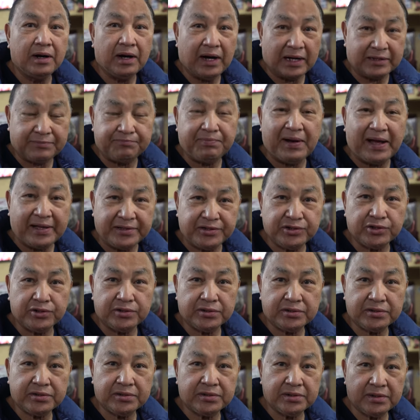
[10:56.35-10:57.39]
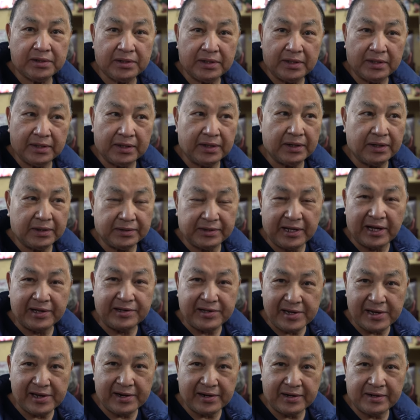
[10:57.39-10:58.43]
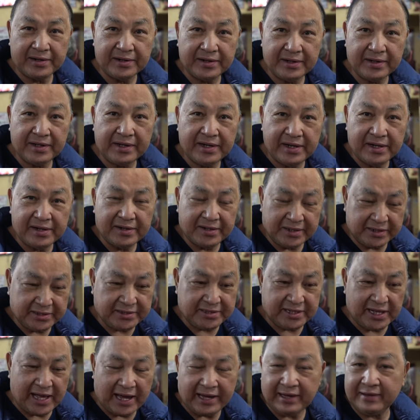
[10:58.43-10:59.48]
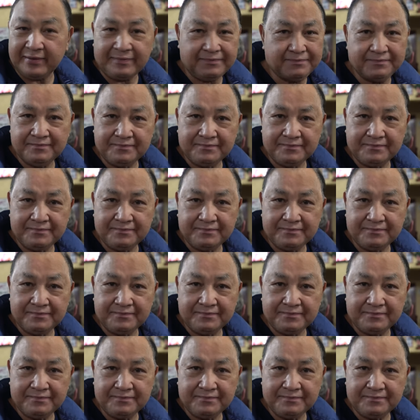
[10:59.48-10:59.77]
at Pancho's than here. Here it's like.